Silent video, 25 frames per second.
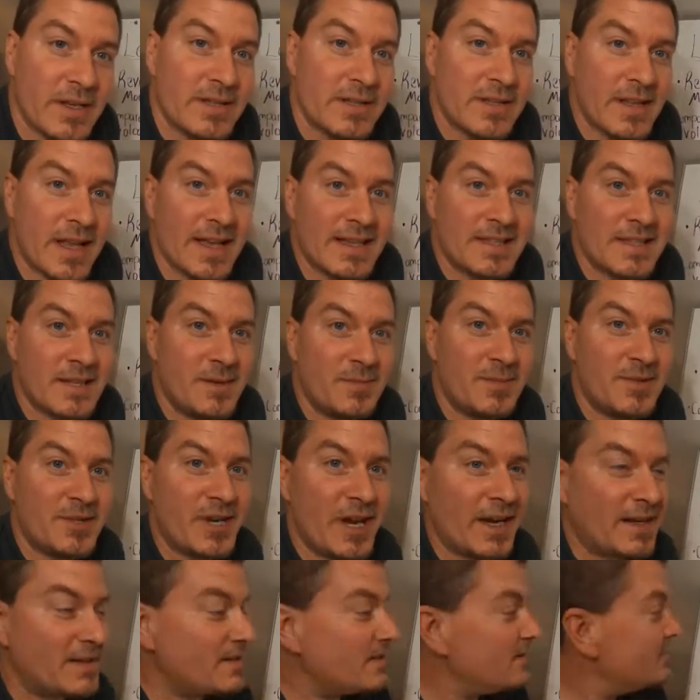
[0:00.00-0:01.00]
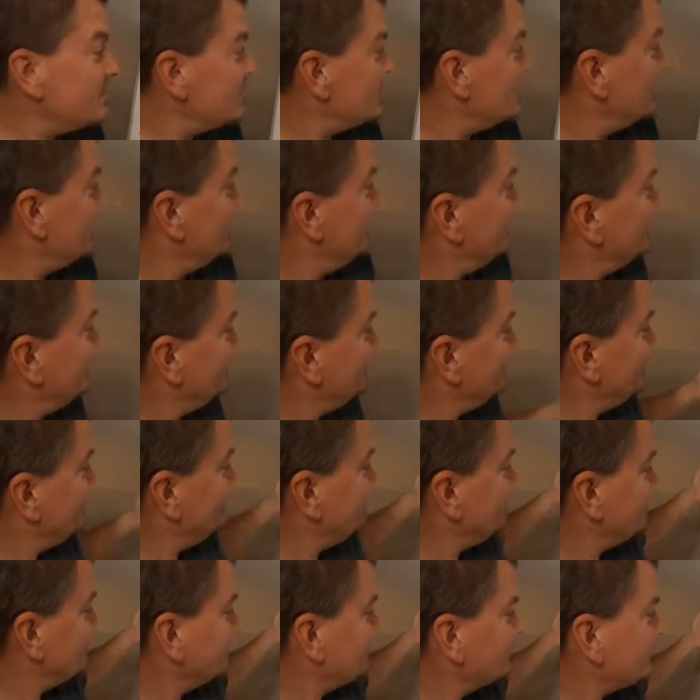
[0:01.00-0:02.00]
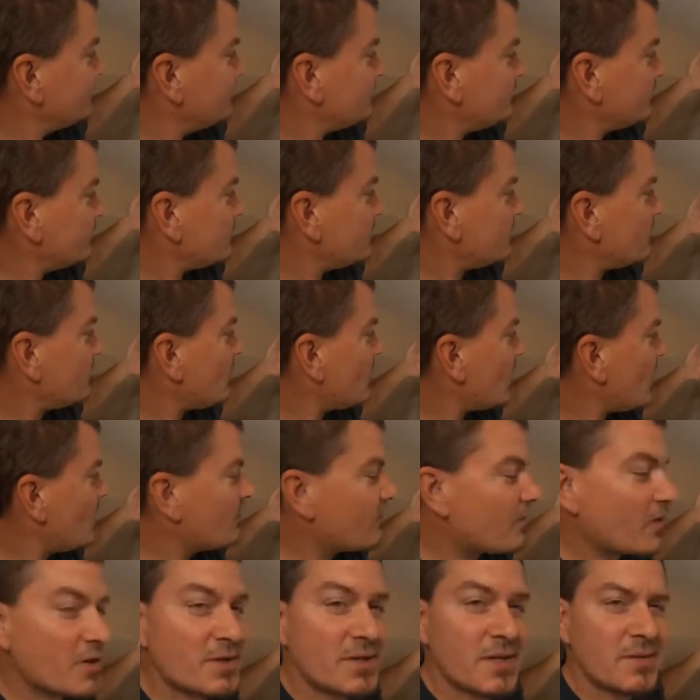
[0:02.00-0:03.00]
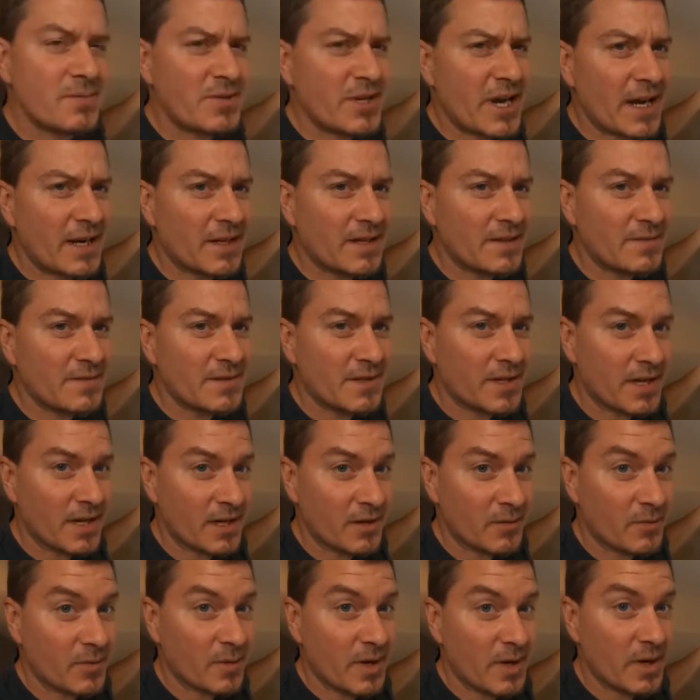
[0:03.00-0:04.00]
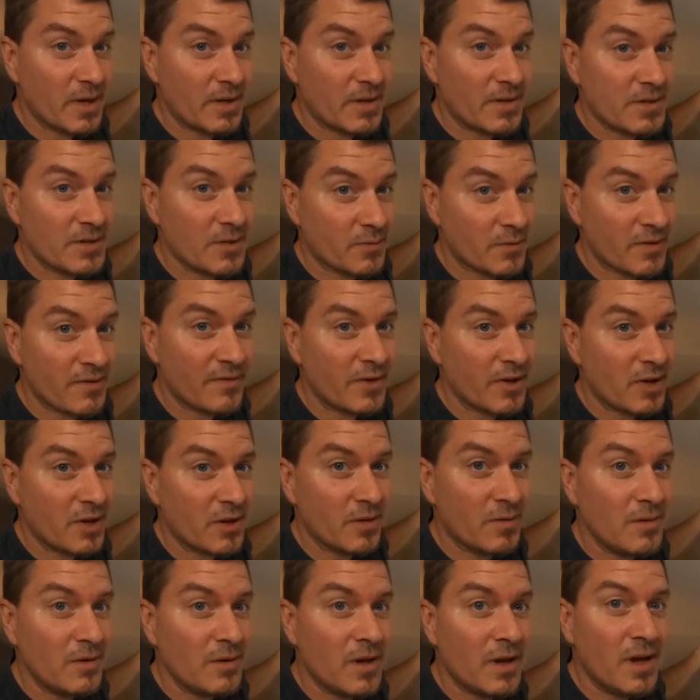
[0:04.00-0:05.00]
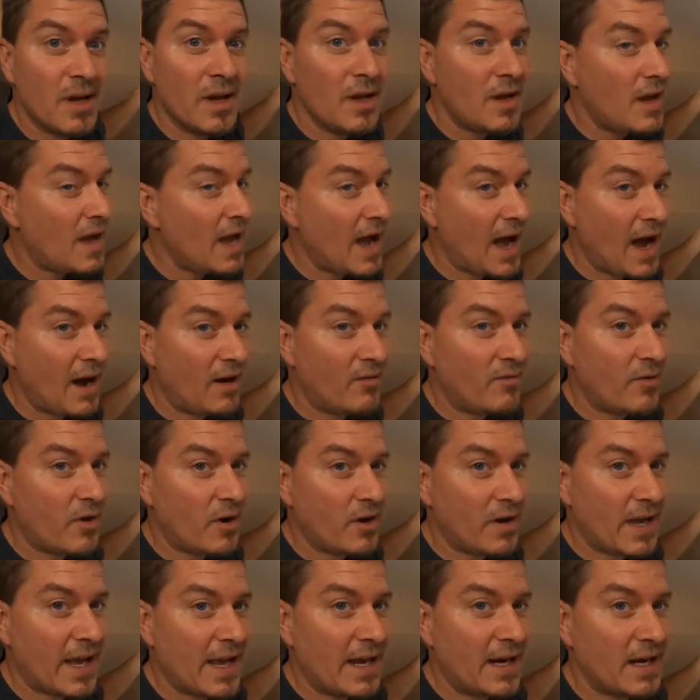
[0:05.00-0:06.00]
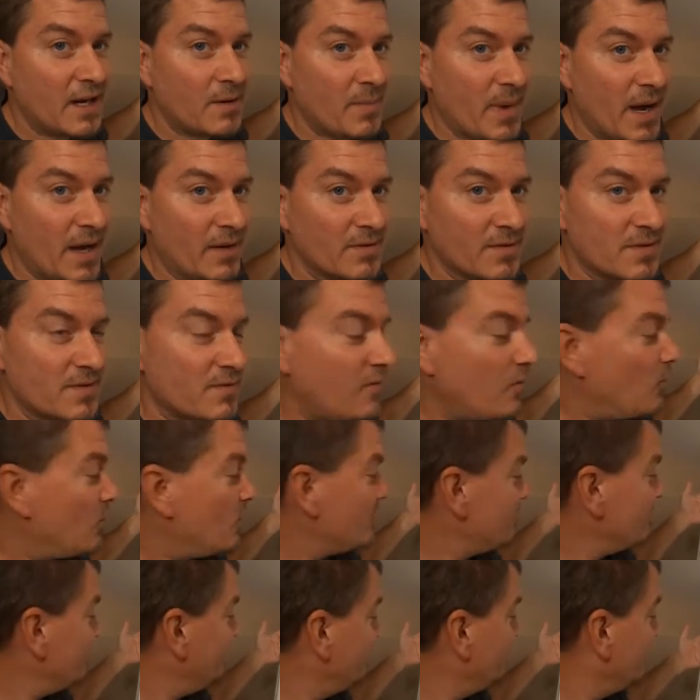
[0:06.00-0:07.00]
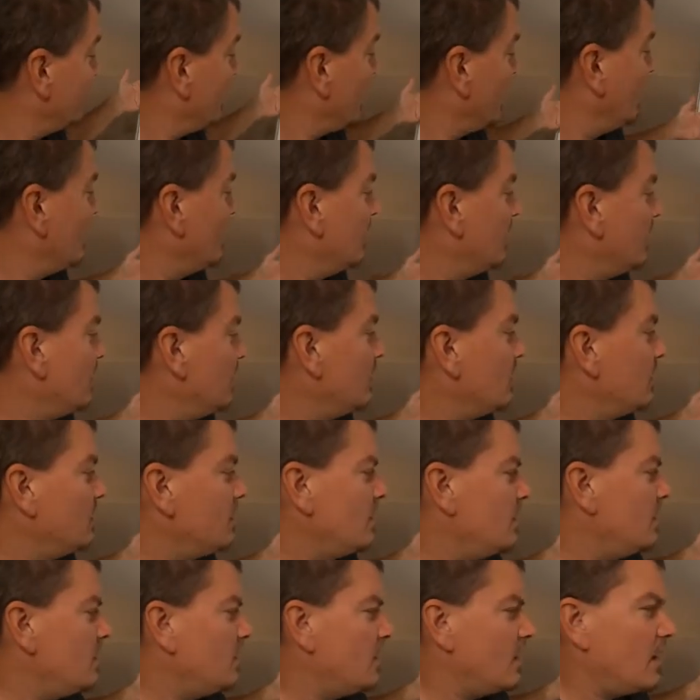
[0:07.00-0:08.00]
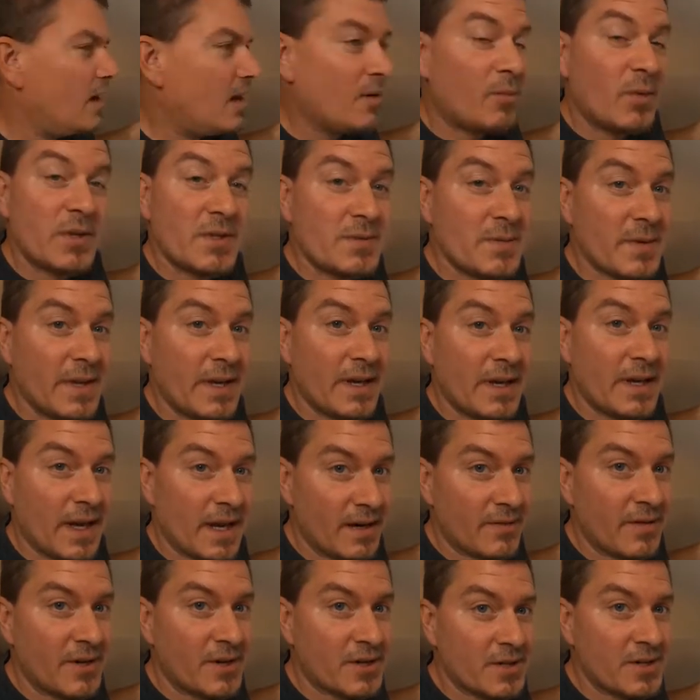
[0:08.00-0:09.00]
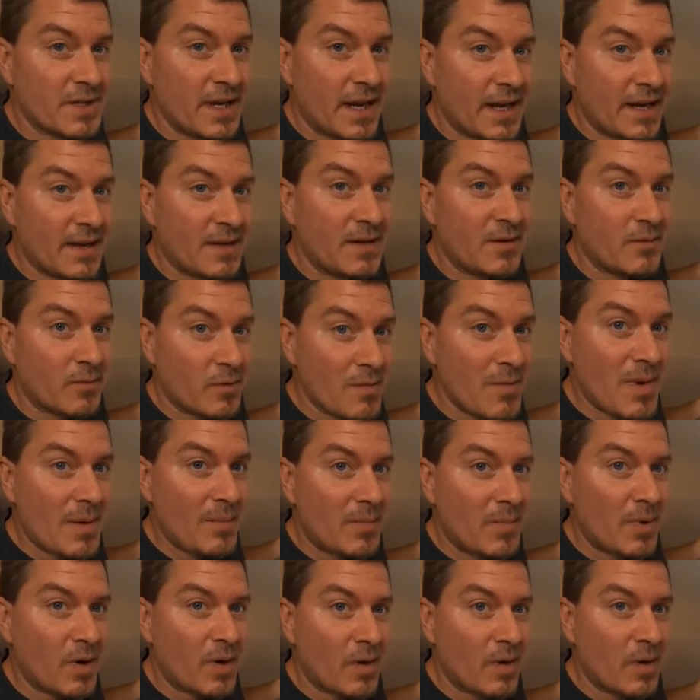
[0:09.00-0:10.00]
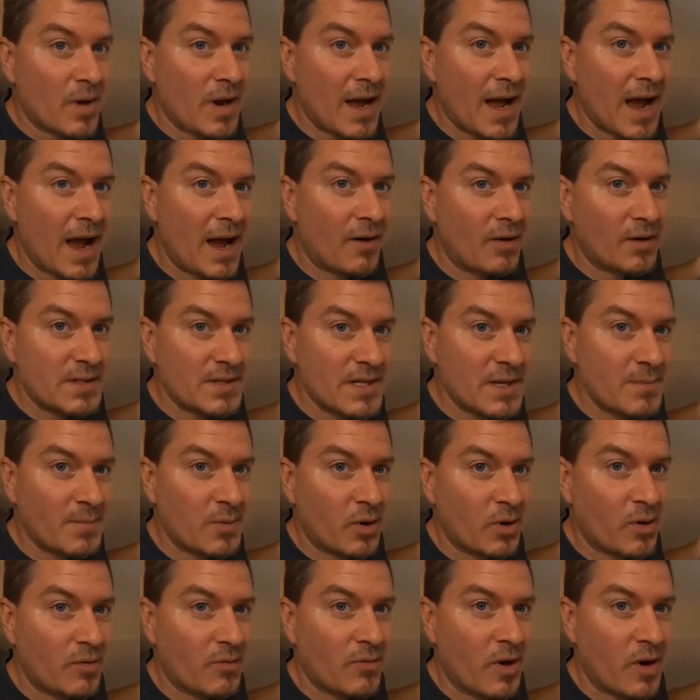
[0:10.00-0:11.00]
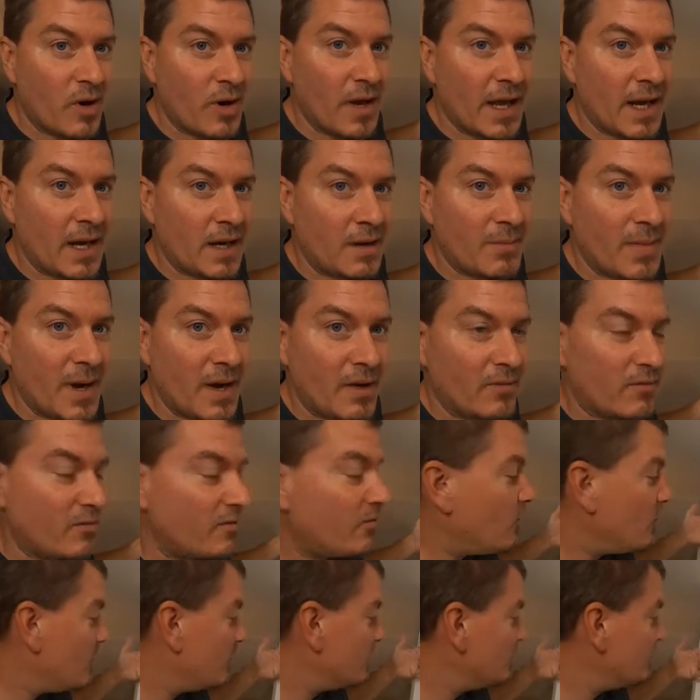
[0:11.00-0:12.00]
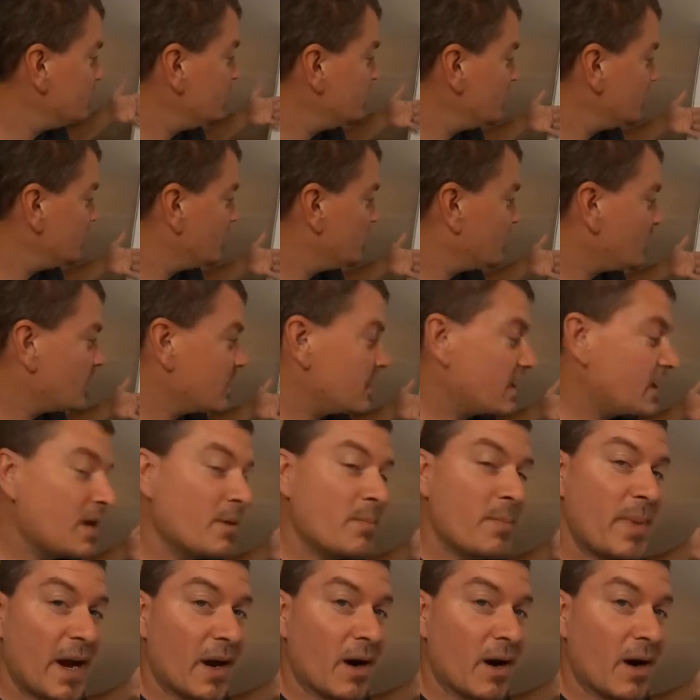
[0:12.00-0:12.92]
lesson objectives. First objective is going to review how volcanic mountains form. Once we kind of understand and remember how a typical volcanic mountain forms, we're going to compare